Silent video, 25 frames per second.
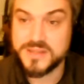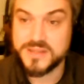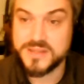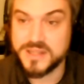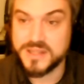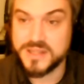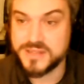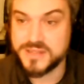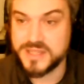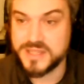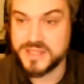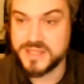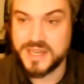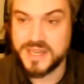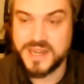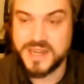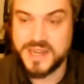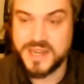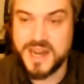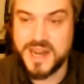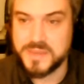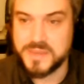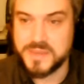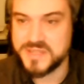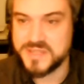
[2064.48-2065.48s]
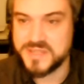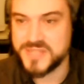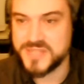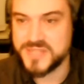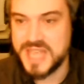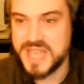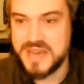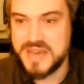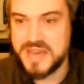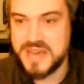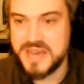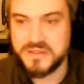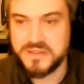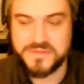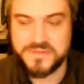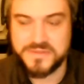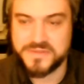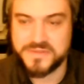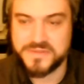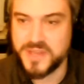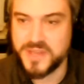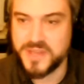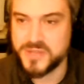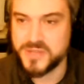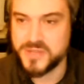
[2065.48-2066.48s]
to get economies of scale
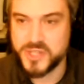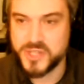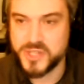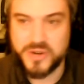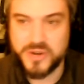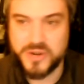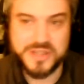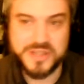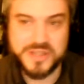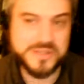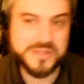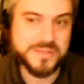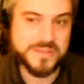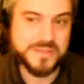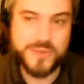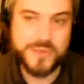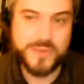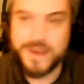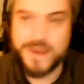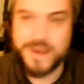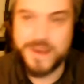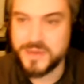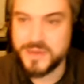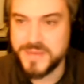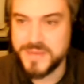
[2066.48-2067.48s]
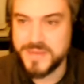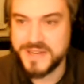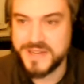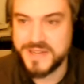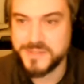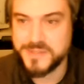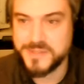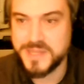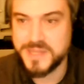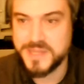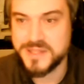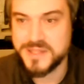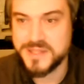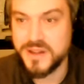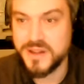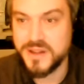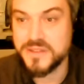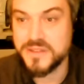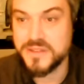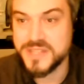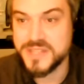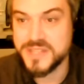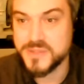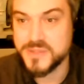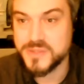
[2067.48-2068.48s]
of insurance and property management and
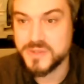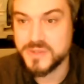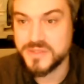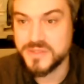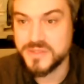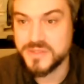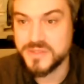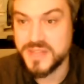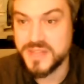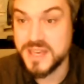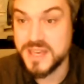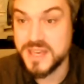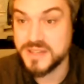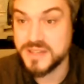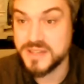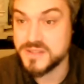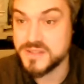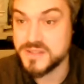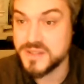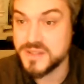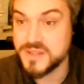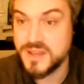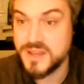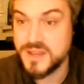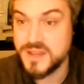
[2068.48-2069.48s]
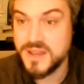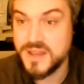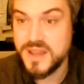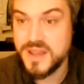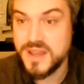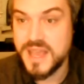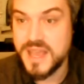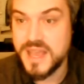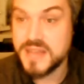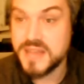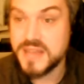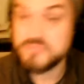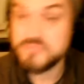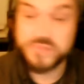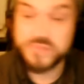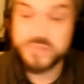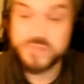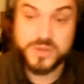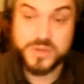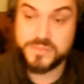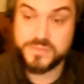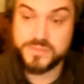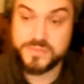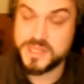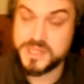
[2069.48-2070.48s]
all of these sorts of things, and
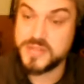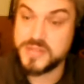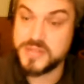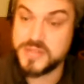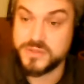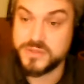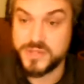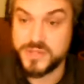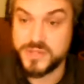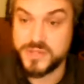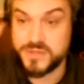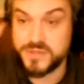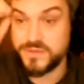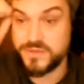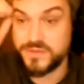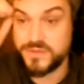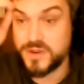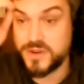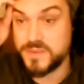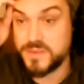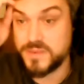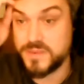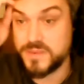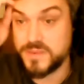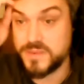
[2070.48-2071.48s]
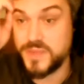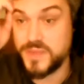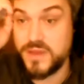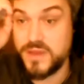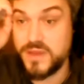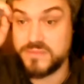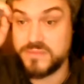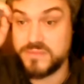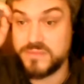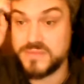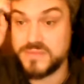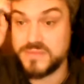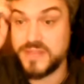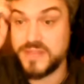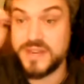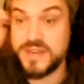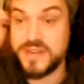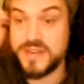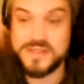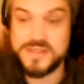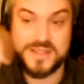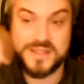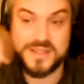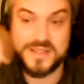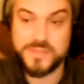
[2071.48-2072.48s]
sort of potential vision for even
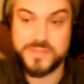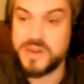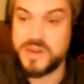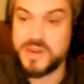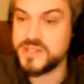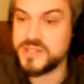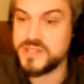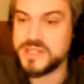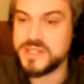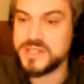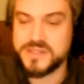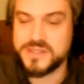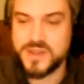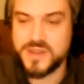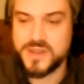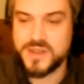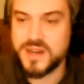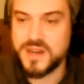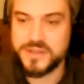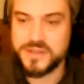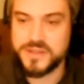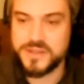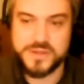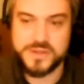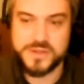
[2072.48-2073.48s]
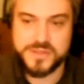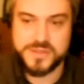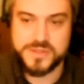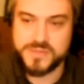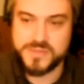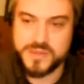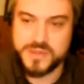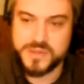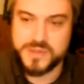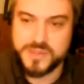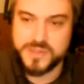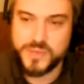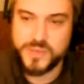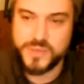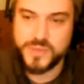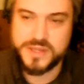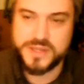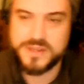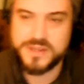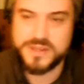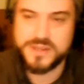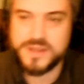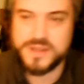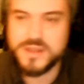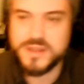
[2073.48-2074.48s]
as this project is gone, there's someone
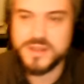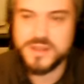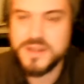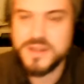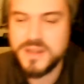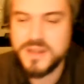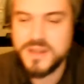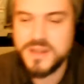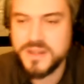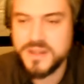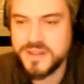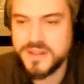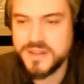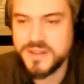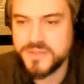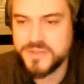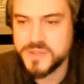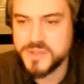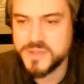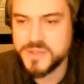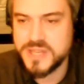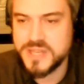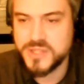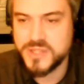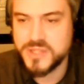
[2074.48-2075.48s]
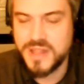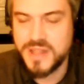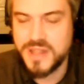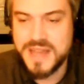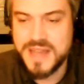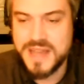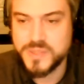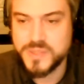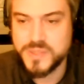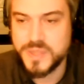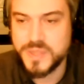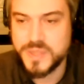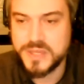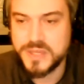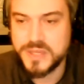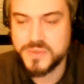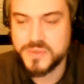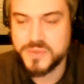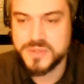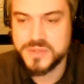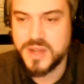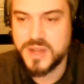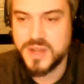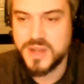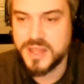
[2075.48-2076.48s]
at the info session last week who
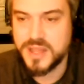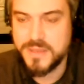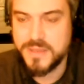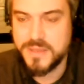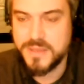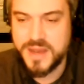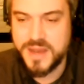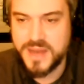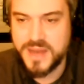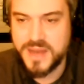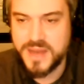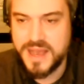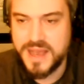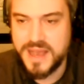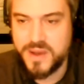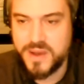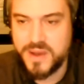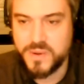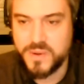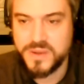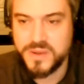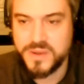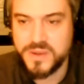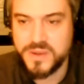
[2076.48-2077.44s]
was talking about how